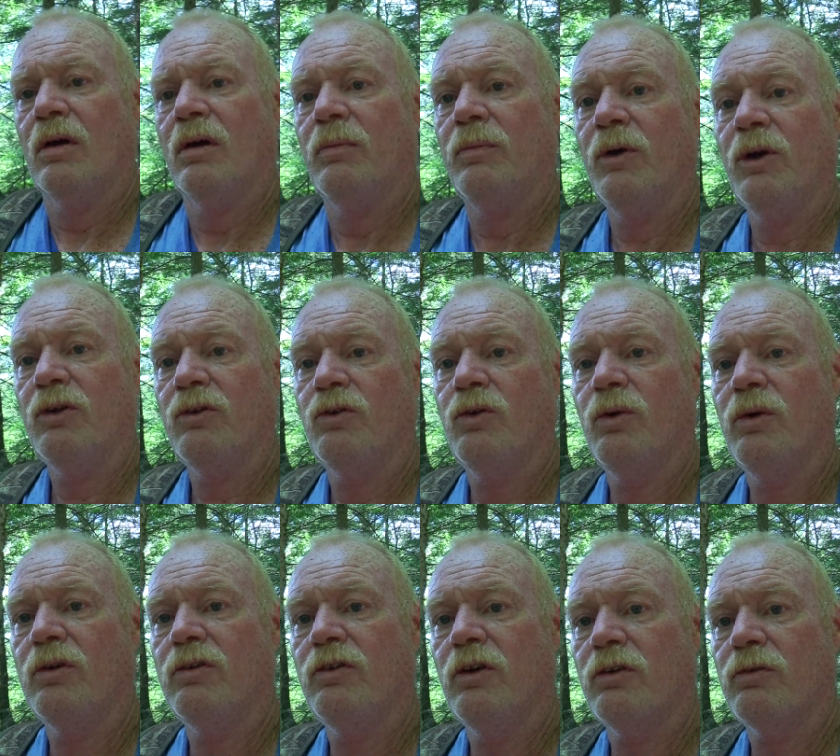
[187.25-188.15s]
I'm not
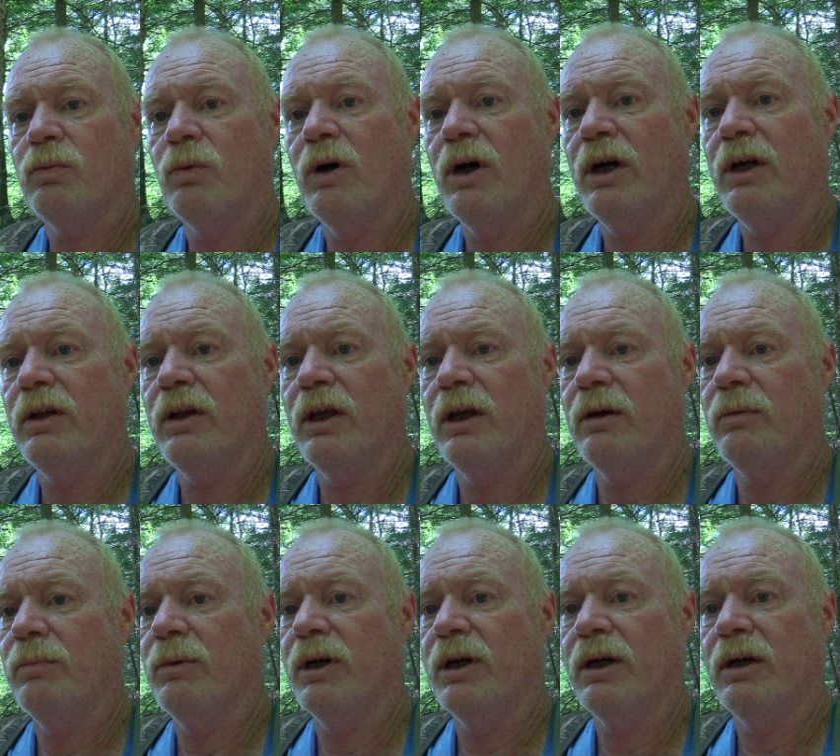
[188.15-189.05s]
sure just why there,
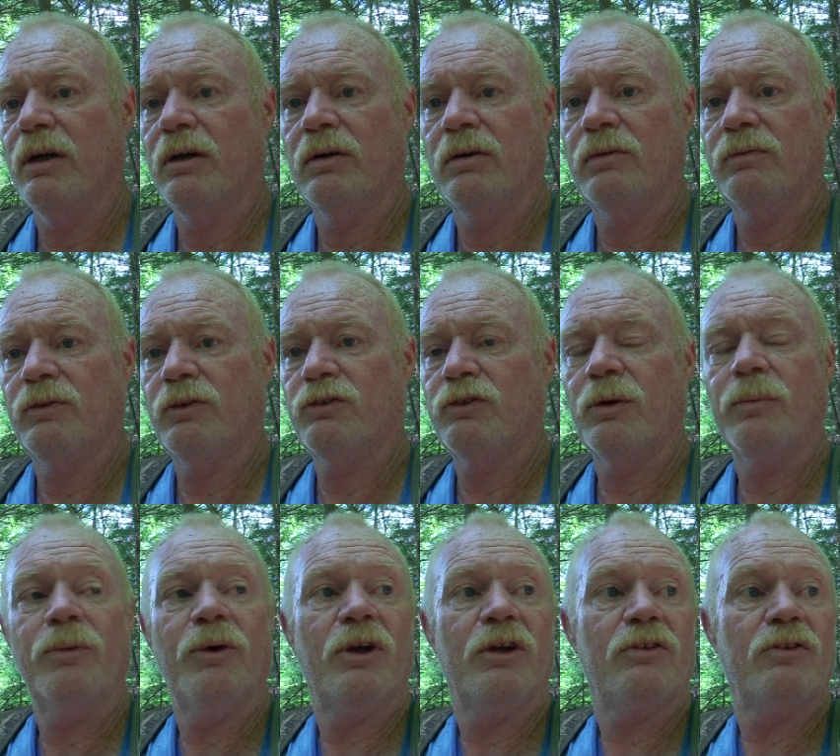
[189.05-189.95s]
but for
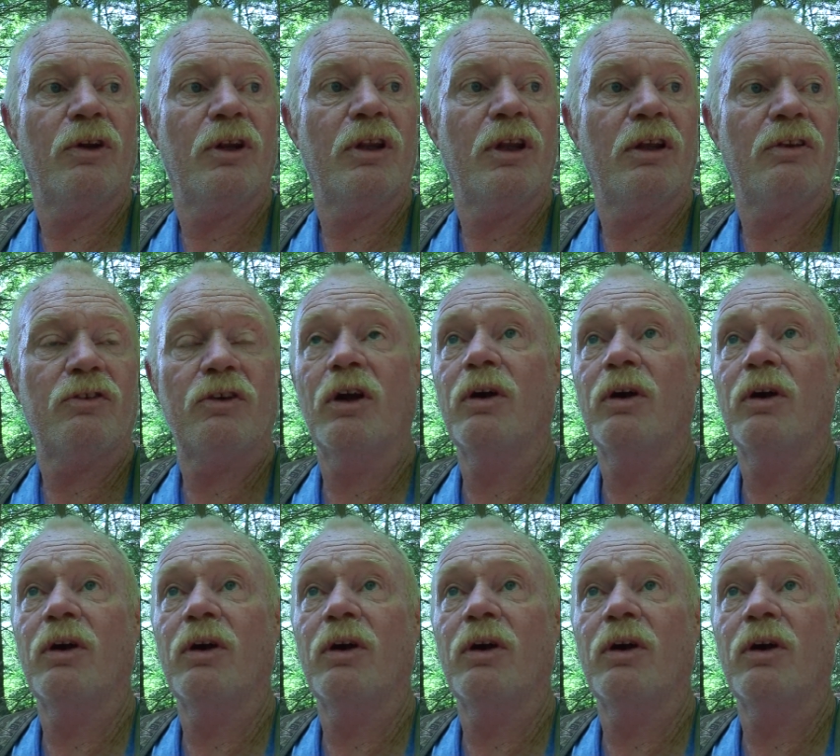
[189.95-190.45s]
some reason in this